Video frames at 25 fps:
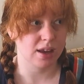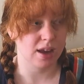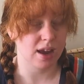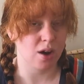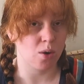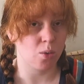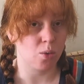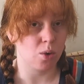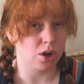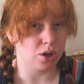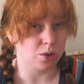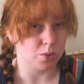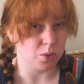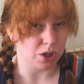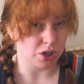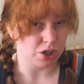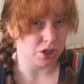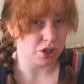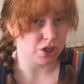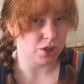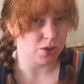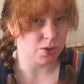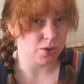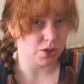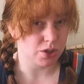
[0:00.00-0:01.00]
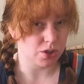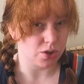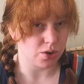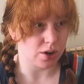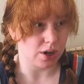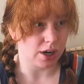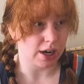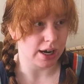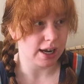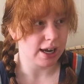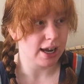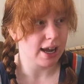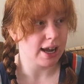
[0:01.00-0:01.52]
World War II
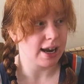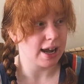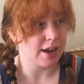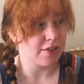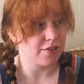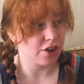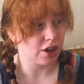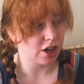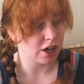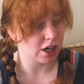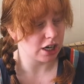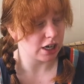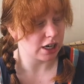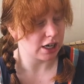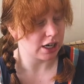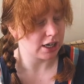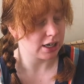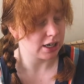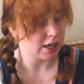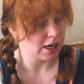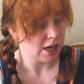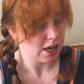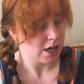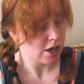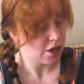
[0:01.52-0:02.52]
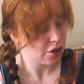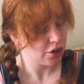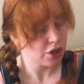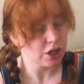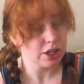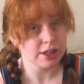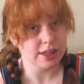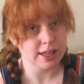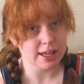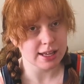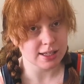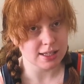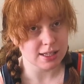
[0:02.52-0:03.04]
story, and I've heard
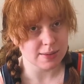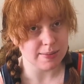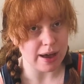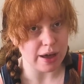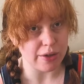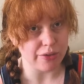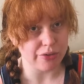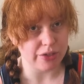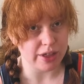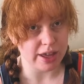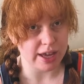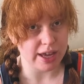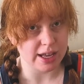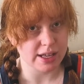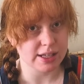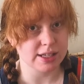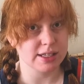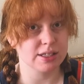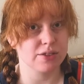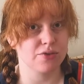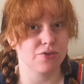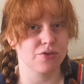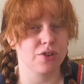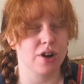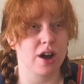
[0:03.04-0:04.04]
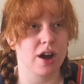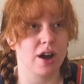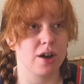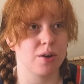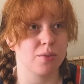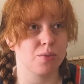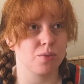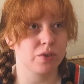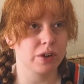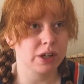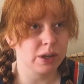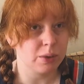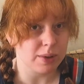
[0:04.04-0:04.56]
good things about this
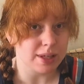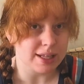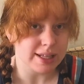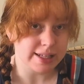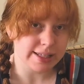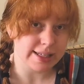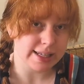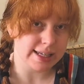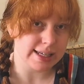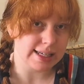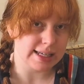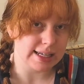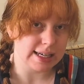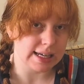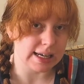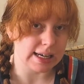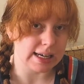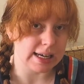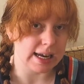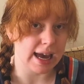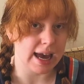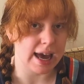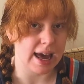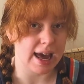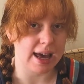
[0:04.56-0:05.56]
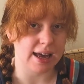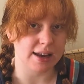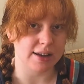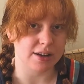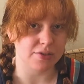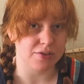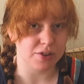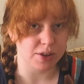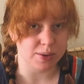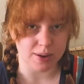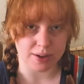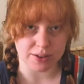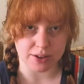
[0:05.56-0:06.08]
from Read with Cindy and a
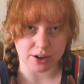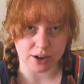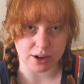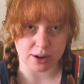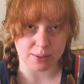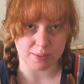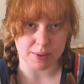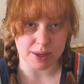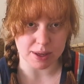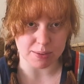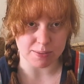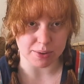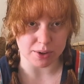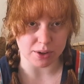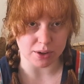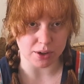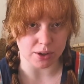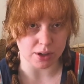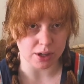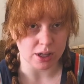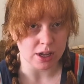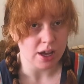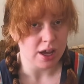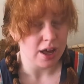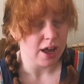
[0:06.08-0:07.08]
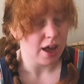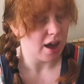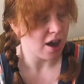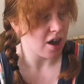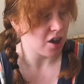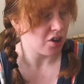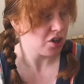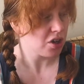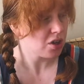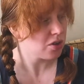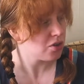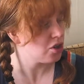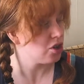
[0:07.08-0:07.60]
few other people
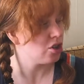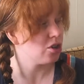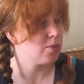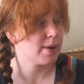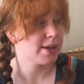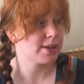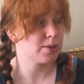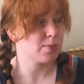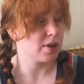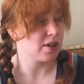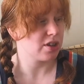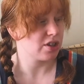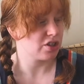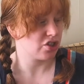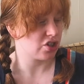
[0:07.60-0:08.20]
on YouTube, as well as